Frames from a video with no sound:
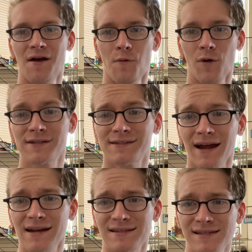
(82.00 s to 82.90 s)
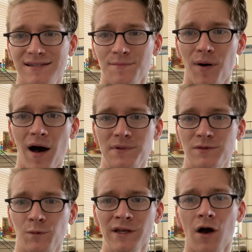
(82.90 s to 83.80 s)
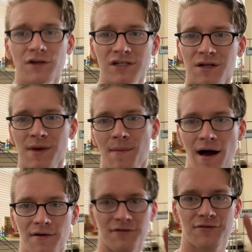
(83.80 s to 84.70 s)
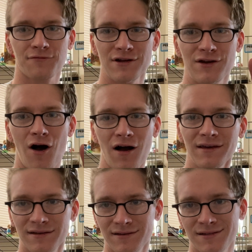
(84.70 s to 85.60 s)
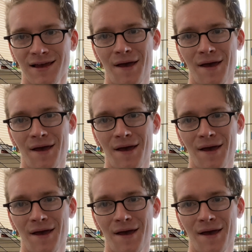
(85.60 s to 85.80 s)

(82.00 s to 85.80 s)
we're excited to see some pups. We know there's gonna be about three doggies,